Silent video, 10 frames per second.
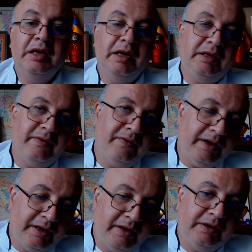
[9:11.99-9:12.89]
at a
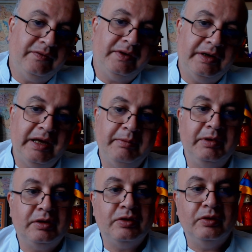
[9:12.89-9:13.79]

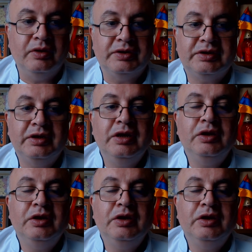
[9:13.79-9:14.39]
variable course,